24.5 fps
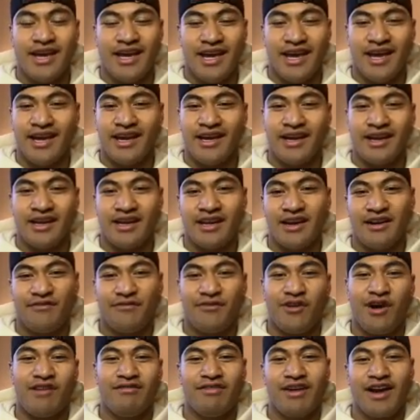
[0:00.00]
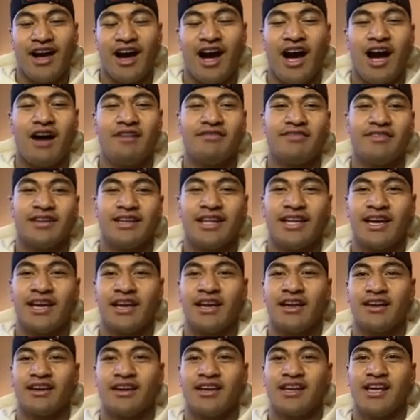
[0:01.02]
and 5'8" half in league.